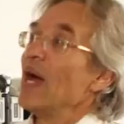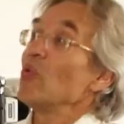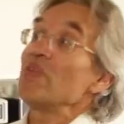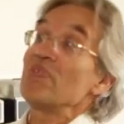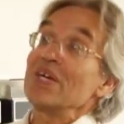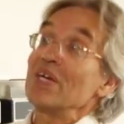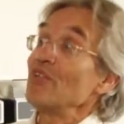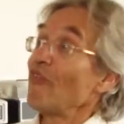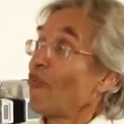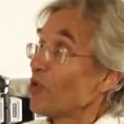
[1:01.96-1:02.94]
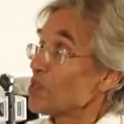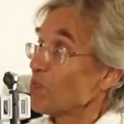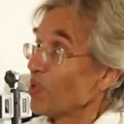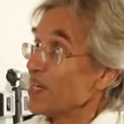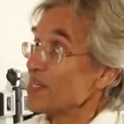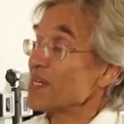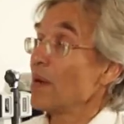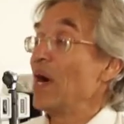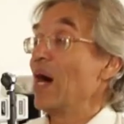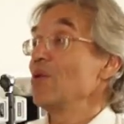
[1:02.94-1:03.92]
And we think in the first place
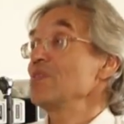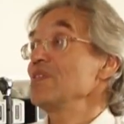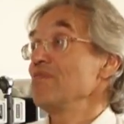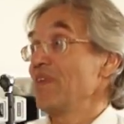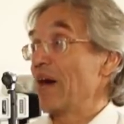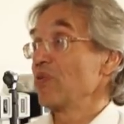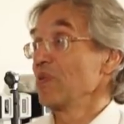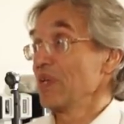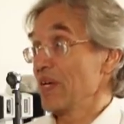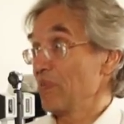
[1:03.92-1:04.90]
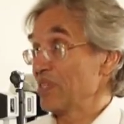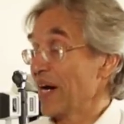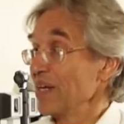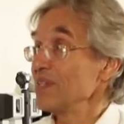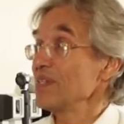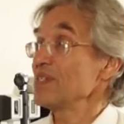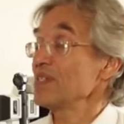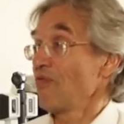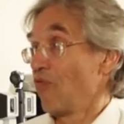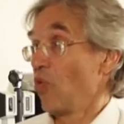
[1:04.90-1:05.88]
about the viral
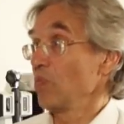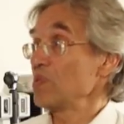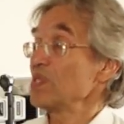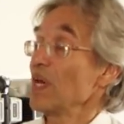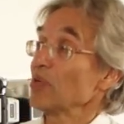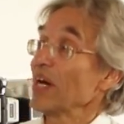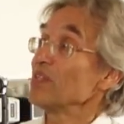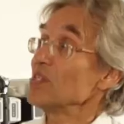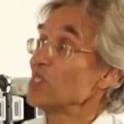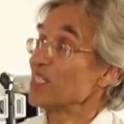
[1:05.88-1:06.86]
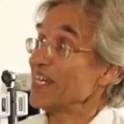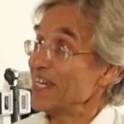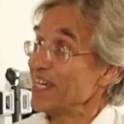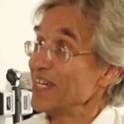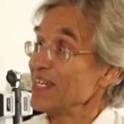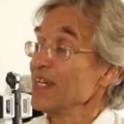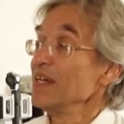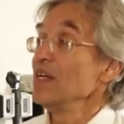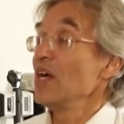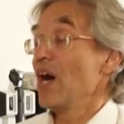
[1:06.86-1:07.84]
hepatitis forms, the hepatitis A
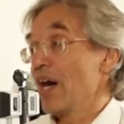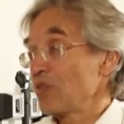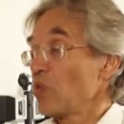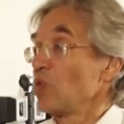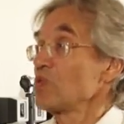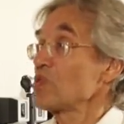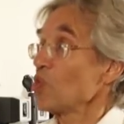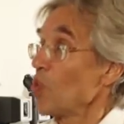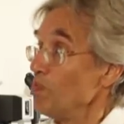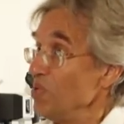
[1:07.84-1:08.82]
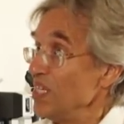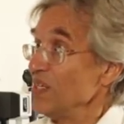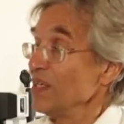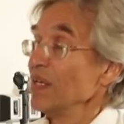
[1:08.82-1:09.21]
and also B,